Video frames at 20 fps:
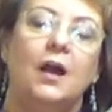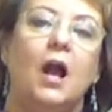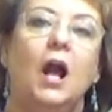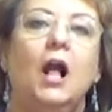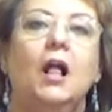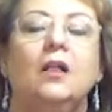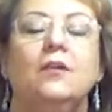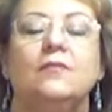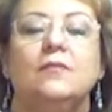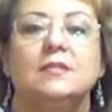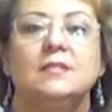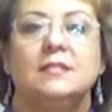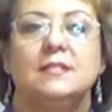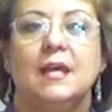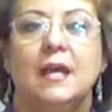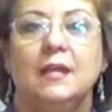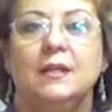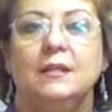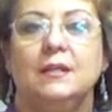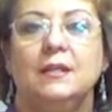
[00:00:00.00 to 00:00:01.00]
All of a
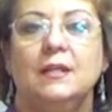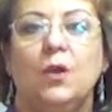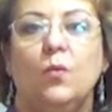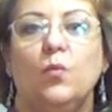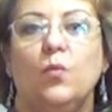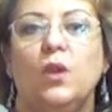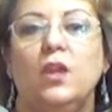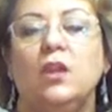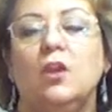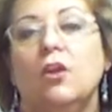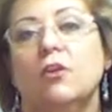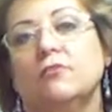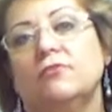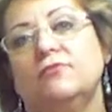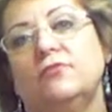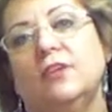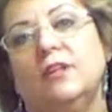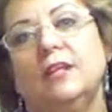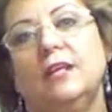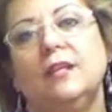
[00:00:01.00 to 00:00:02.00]
sudden, we are
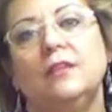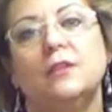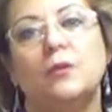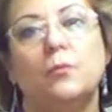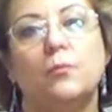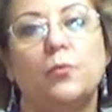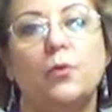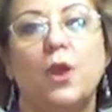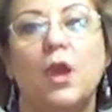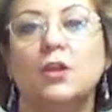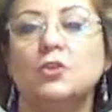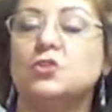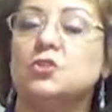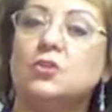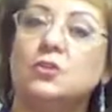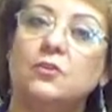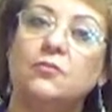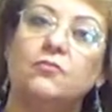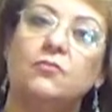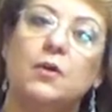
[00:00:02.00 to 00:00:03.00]
feeling the
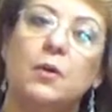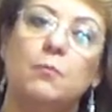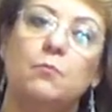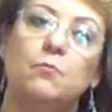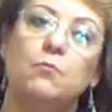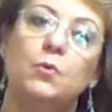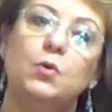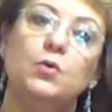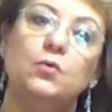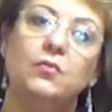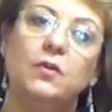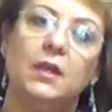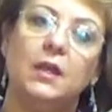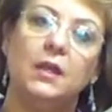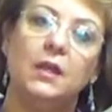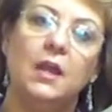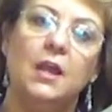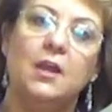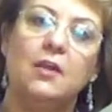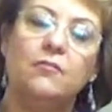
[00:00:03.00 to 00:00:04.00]
pressure from
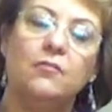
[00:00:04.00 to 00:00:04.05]
moving